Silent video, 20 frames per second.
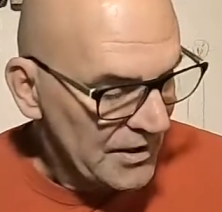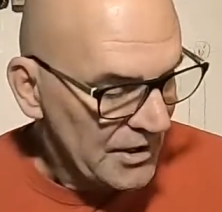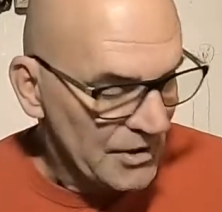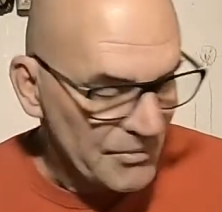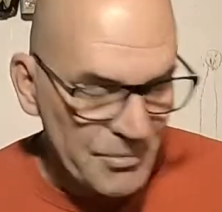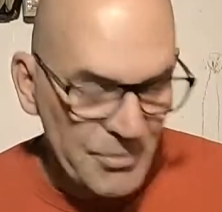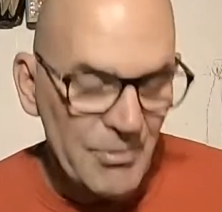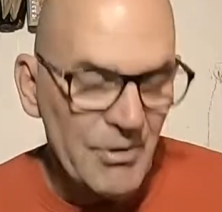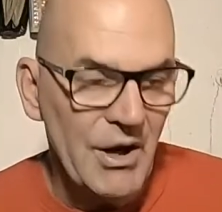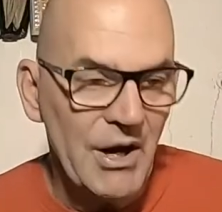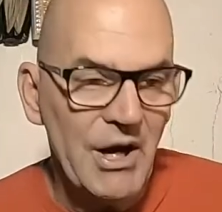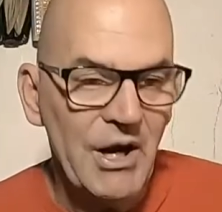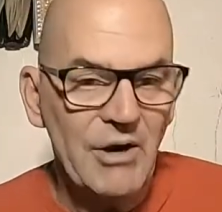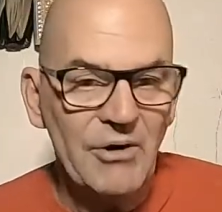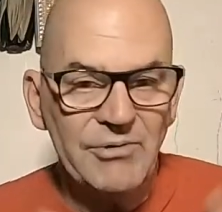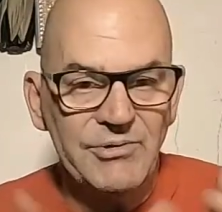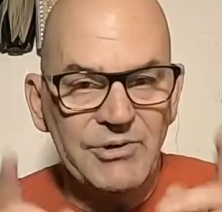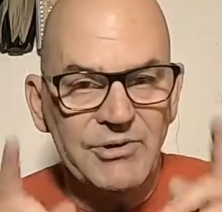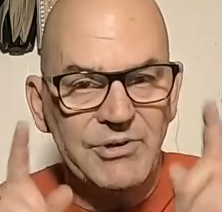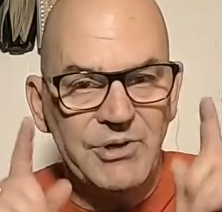So we want
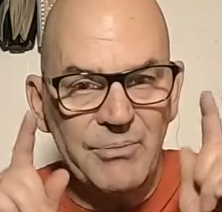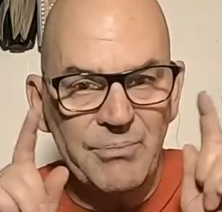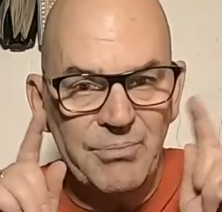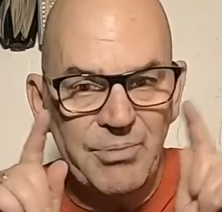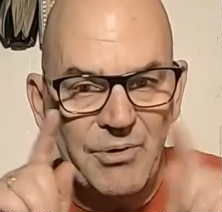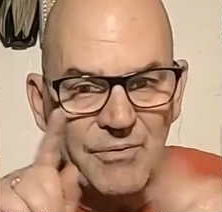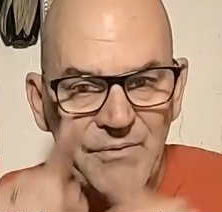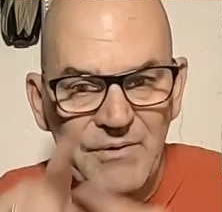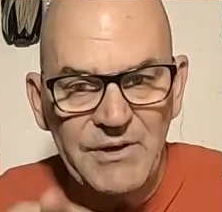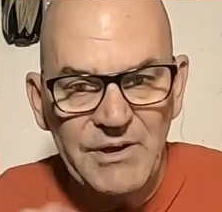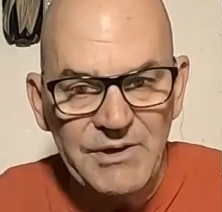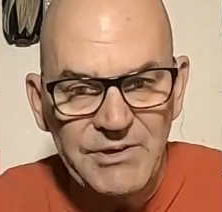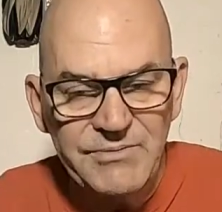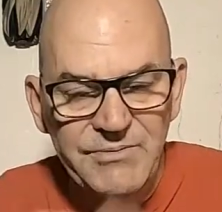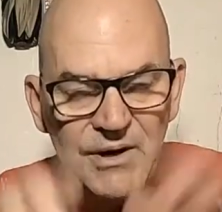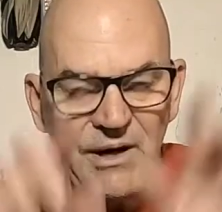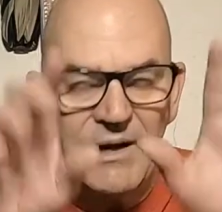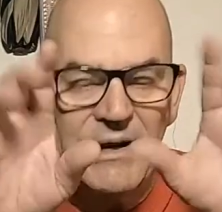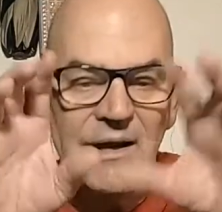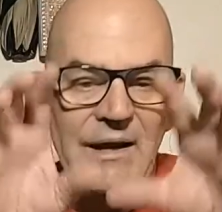arrows to shoot perfectly
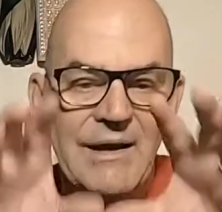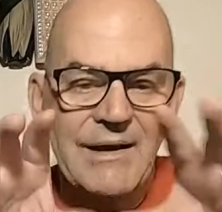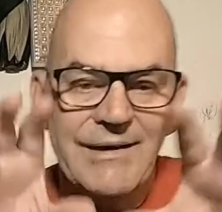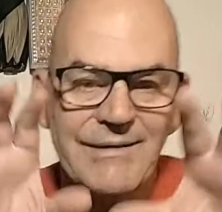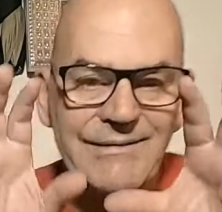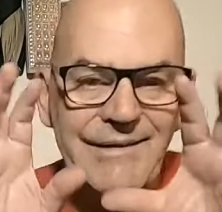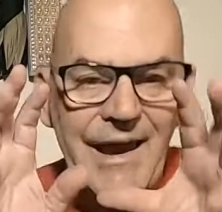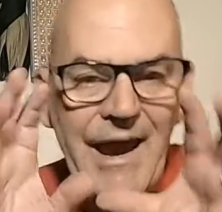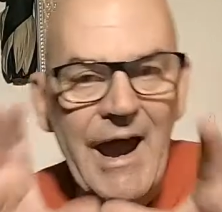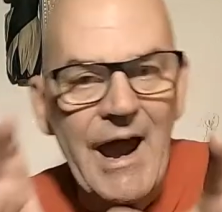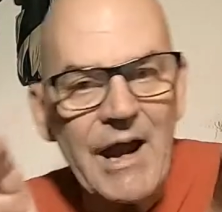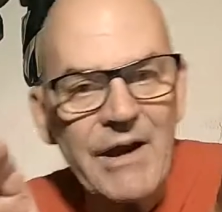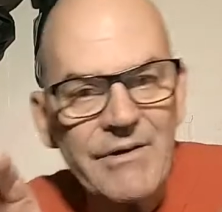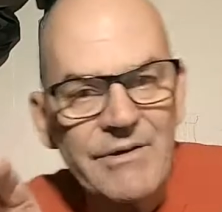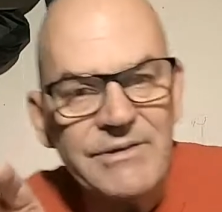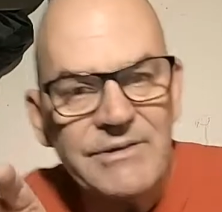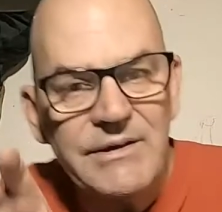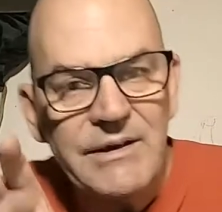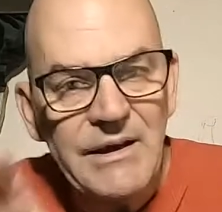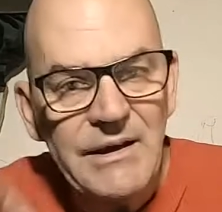straight, because
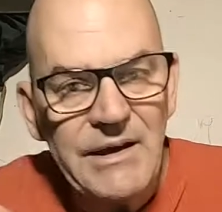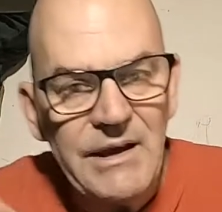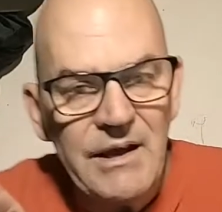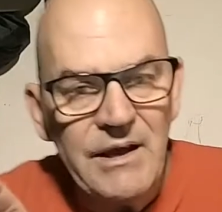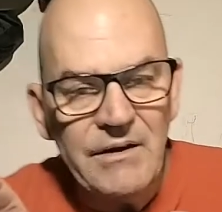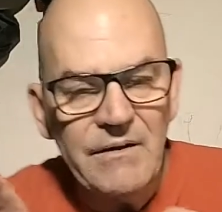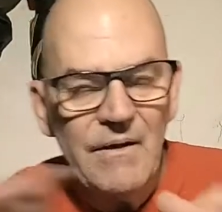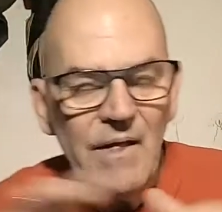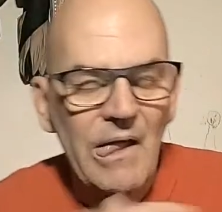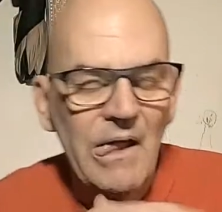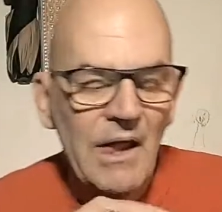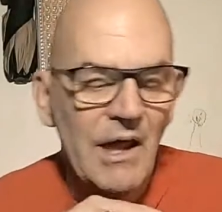accuracy, again,